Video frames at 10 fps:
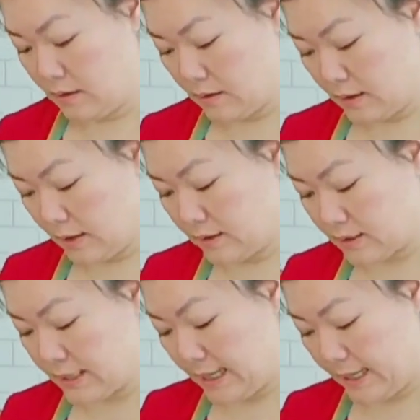Another
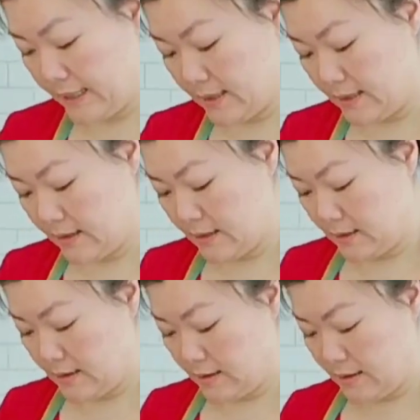side,
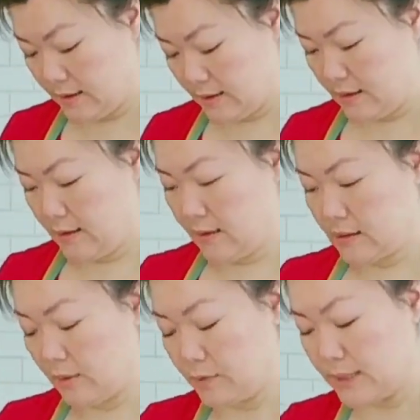
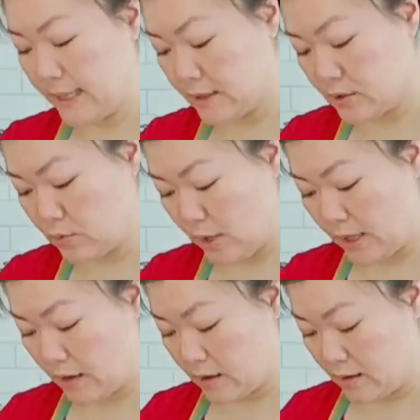almost like a
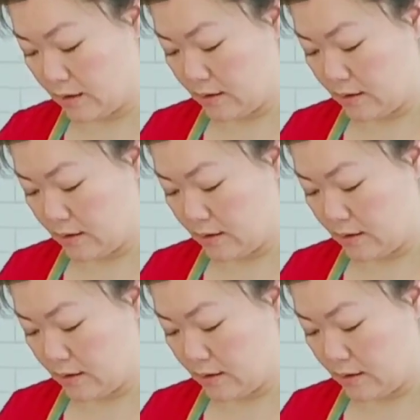square.